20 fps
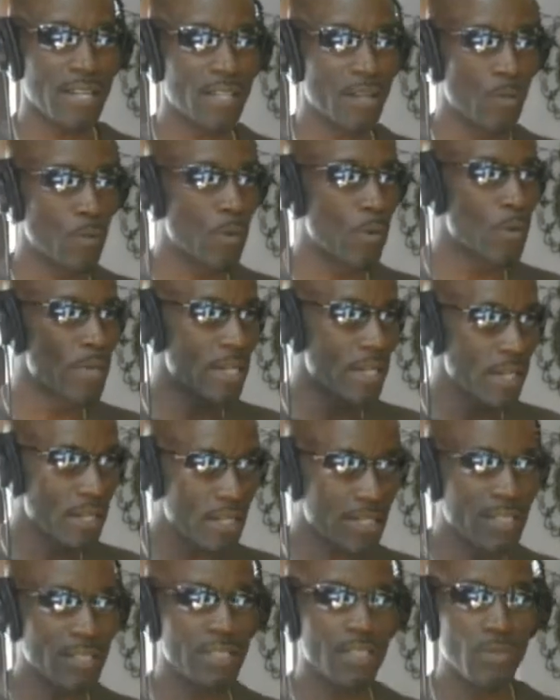And then when we
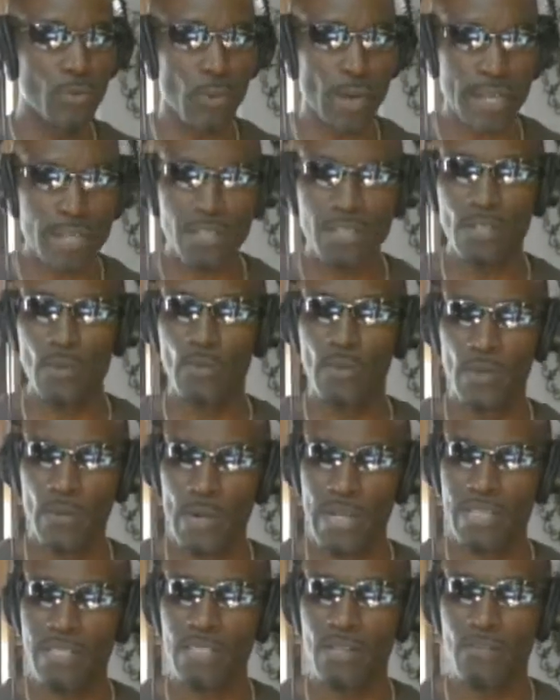initially rate them, we
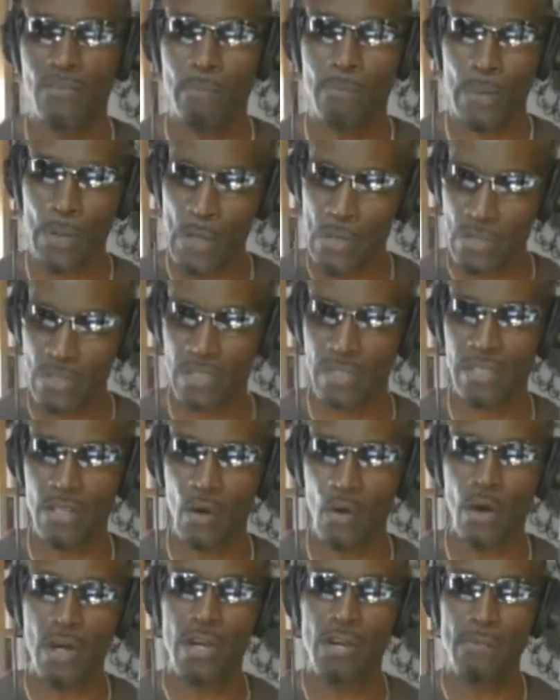rate them personally
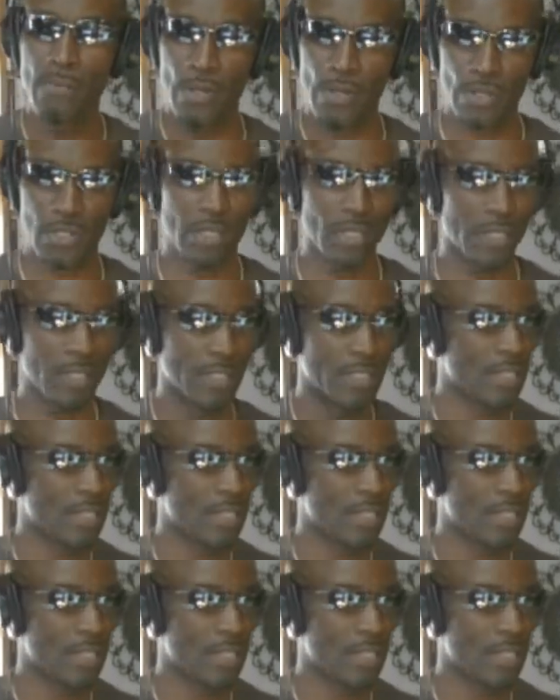or commercially.